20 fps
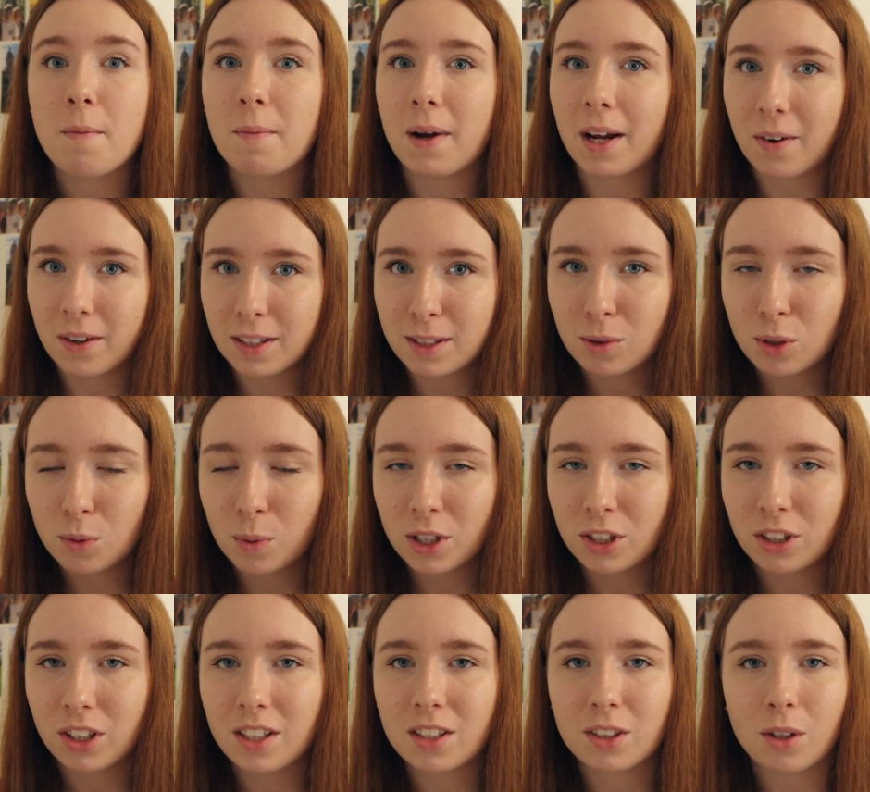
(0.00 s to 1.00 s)
my Christmas
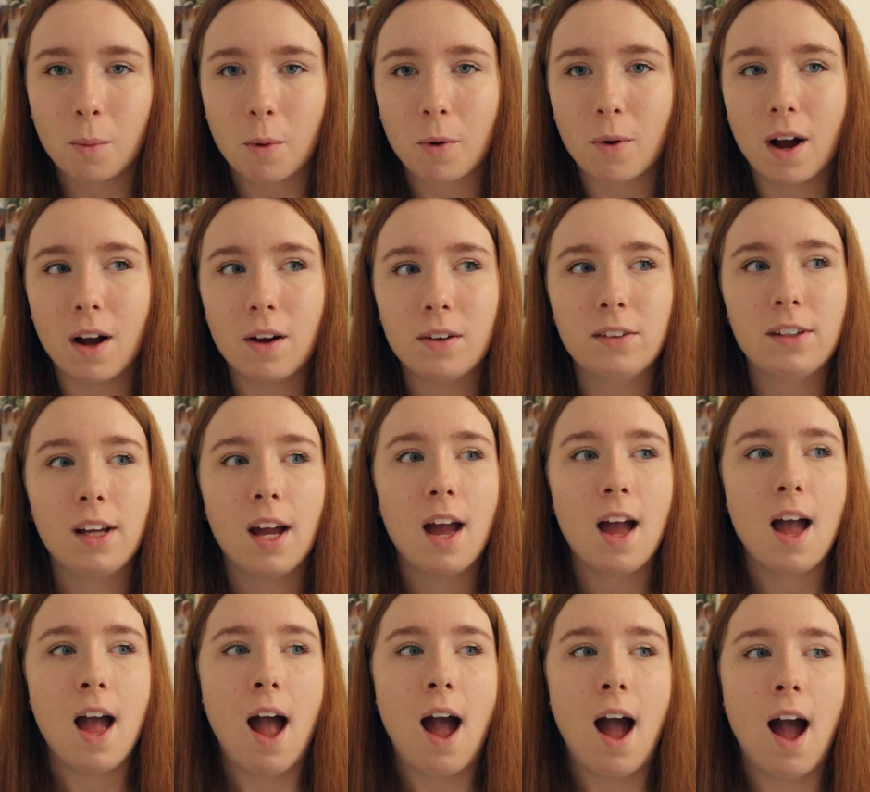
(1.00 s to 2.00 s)
wish list come around,
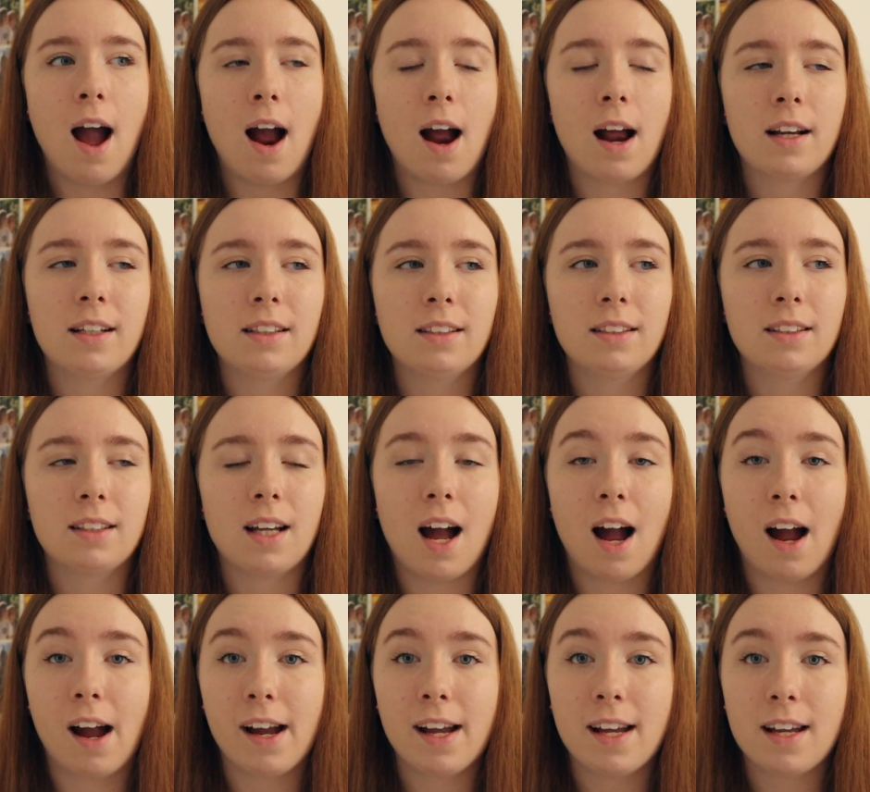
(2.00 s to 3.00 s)
and
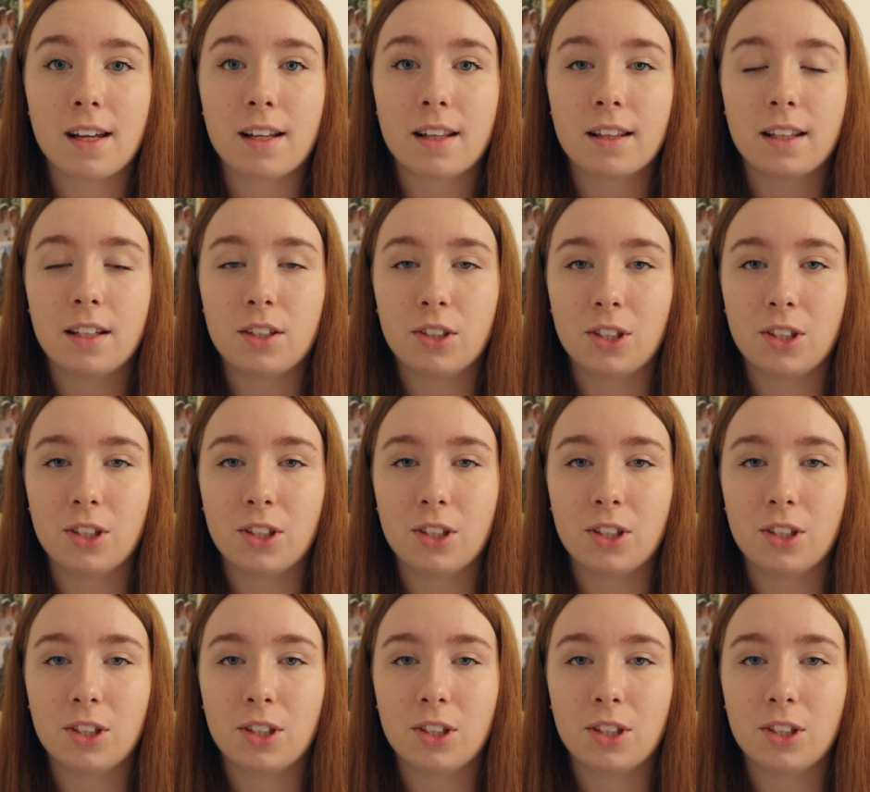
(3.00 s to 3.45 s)
I